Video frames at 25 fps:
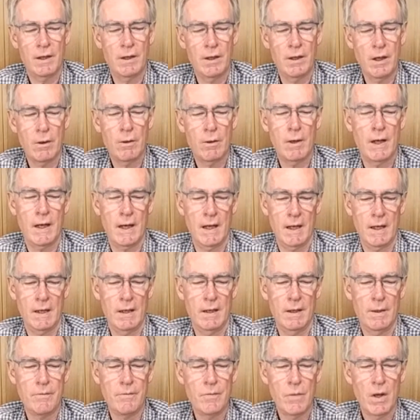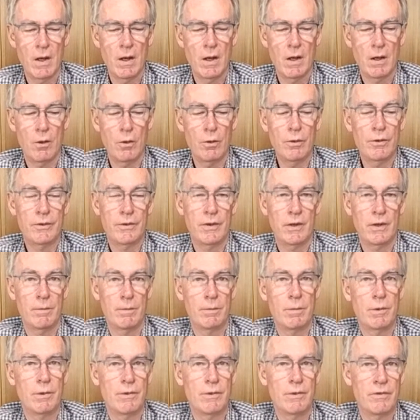Johann, also
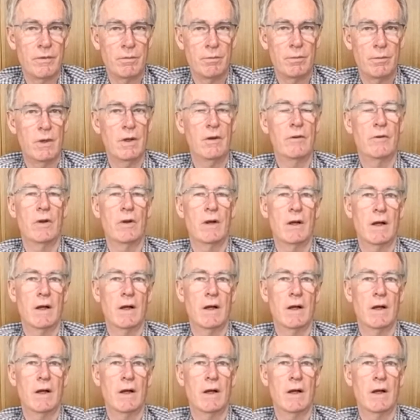brought some Riesling